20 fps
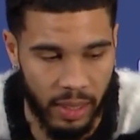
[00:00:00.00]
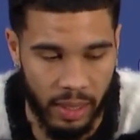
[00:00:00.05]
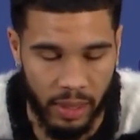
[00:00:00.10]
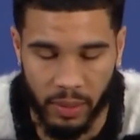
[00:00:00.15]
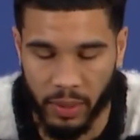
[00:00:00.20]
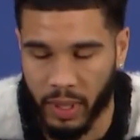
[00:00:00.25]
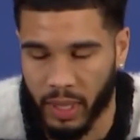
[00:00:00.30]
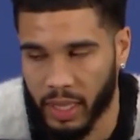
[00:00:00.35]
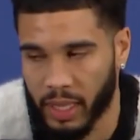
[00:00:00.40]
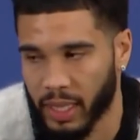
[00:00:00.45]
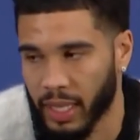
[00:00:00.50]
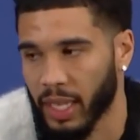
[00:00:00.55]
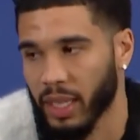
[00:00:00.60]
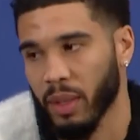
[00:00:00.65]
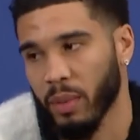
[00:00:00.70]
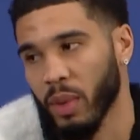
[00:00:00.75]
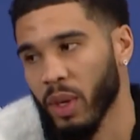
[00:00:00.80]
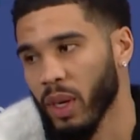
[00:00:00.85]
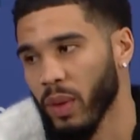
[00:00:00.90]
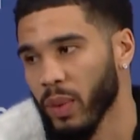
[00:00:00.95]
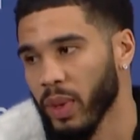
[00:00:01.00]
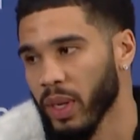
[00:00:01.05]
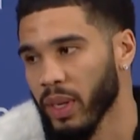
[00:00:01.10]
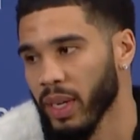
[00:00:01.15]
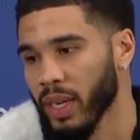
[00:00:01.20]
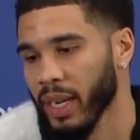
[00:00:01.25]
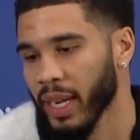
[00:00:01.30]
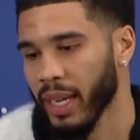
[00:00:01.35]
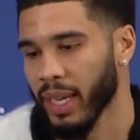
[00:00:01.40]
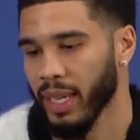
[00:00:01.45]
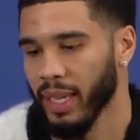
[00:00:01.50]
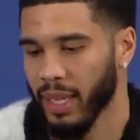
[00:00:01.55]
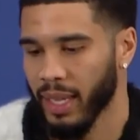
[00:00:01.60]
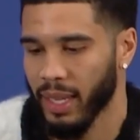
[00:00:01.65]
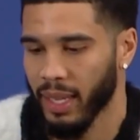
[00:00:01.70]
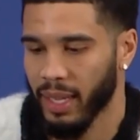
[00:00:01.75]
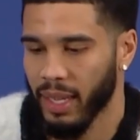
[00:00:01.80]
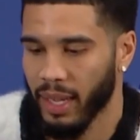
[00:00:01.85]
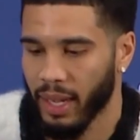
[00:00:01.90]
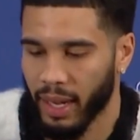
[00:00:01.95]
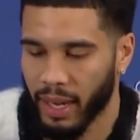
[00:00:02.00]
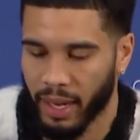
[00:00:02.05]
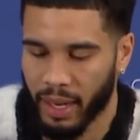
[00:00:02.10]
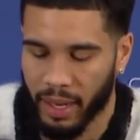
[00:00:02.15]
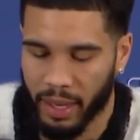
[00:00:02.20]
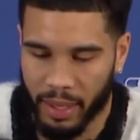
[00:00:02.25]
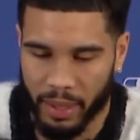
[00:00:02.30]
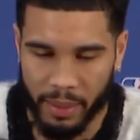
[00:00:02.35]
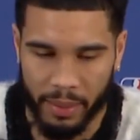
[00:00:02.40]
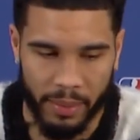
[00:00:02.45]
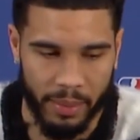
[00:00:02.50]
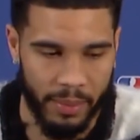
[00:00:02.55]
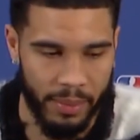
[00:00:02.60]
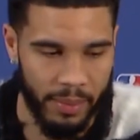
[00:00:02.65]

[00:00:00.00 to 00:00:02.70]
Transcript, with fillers: really shot the ball well tonight. For